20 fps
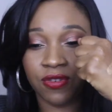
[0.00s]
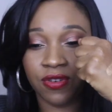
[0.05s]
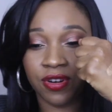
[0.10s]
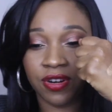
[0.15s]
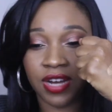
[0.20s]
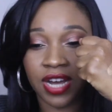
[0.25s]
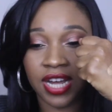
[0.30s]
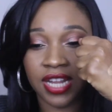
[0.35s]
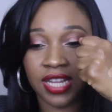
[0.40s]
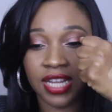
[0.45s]

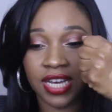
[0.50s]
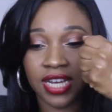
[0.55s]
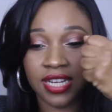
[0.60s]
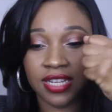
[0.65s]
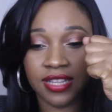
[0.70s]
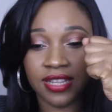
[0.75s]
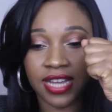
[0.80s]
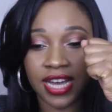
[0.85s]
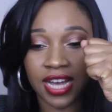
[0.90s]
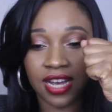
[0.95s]
corner
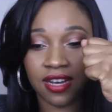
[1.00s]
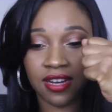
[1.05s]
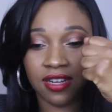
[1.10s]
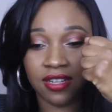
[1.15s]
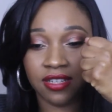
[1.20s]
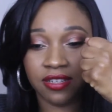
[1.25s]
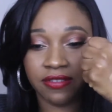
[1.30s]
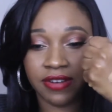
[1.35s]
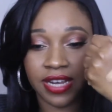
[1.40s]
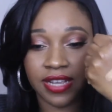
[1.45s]
highlight. That
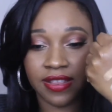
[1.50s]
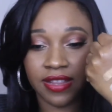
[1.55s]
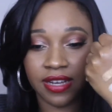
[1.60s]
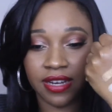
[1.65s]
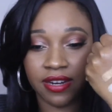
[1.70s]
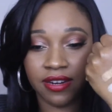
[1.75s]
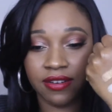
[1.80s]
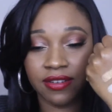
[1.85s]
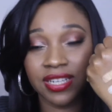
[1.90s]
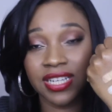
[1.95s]
color right
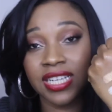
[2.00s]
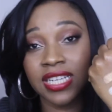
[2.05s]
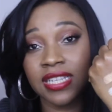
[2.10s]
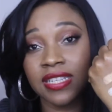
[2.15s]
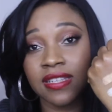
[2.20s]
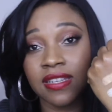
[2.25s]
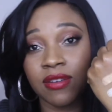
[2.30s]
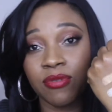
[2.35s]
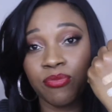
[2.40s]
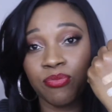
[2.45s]
there
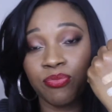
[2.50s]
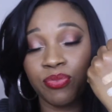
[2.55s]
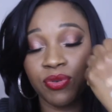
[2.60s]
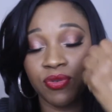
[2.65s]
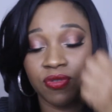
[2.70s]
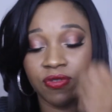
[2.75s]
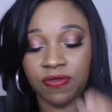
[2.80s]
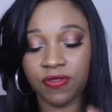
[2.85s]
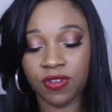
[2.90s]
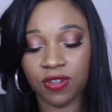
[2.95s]
is
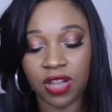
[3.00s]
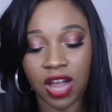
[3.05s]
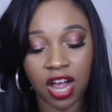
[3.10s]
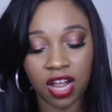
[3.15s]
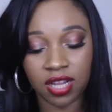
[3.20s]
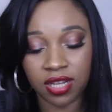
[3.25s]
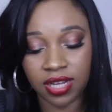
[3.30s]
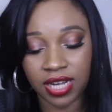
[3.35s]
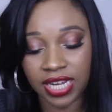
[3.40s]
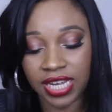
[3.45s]
beautiful.
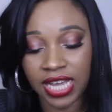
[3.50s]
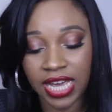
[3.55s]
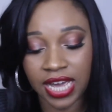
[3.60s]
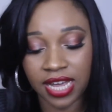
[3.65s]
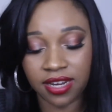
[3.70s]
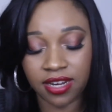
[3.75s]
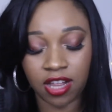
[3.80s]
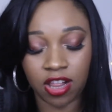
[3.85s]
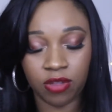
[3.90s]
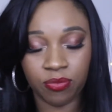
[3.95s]

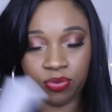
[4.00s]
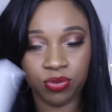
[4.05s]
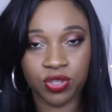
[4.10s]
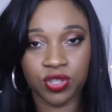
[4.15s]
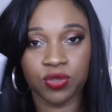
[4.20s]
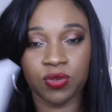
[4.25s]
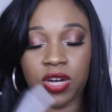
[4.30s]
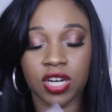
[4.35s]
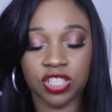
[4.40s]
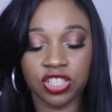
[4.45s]
I'll put
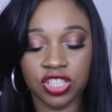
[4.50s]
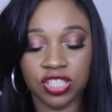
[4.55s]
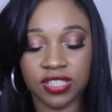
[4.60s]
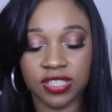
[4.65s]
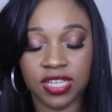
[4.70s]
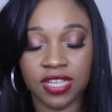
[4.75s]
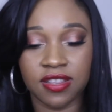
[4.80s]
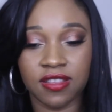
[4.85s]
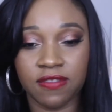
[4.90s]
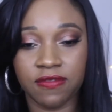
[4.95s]

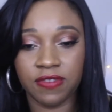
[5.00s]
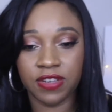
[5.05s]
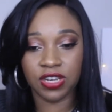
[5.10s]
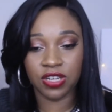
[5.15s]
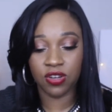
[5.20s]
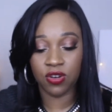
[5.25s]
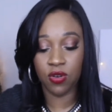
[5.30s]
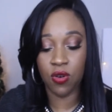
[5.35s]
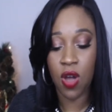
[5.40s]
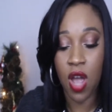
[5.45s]
swatches in the
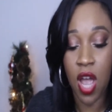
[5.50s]
video.